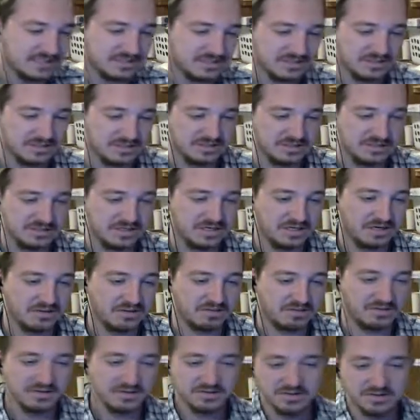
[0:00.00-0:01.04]
Uh, I
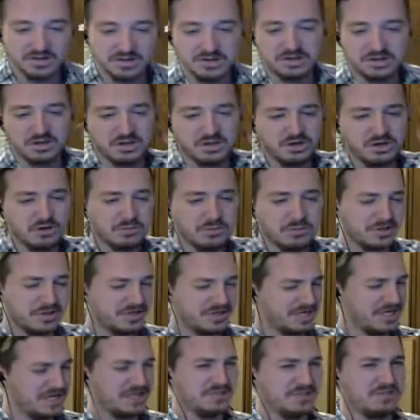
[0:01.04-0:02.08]
think the human
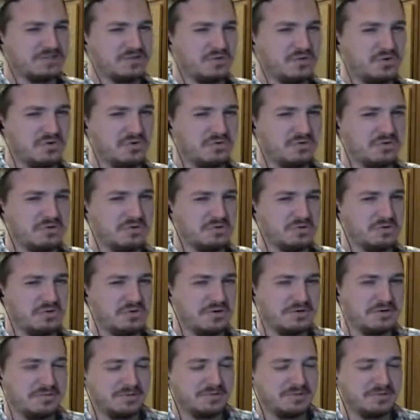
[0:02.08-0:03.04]
has to hold the orb.